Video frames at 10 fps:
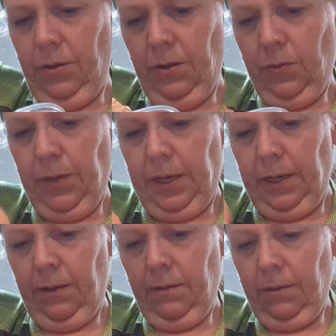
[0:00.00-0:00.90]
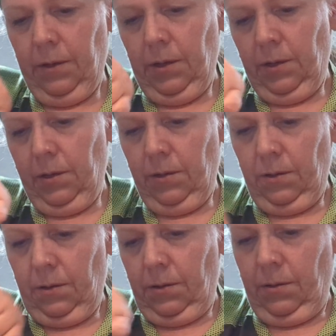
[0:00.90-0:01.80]
this weekend.
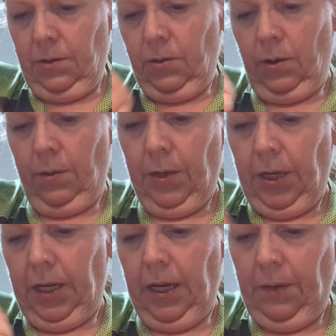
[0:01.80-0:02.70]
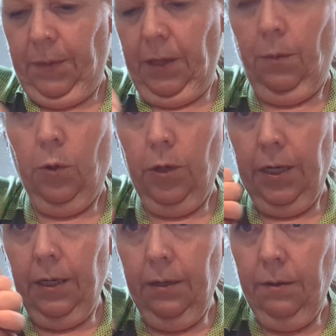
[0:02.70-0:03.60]
So I'm going to get up in the
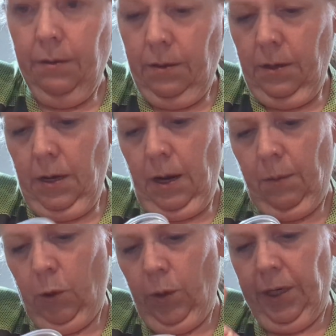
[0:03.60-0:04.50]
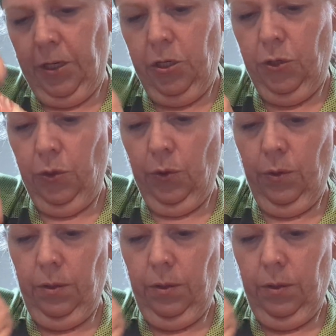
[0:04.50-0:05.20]
morning. I'm going to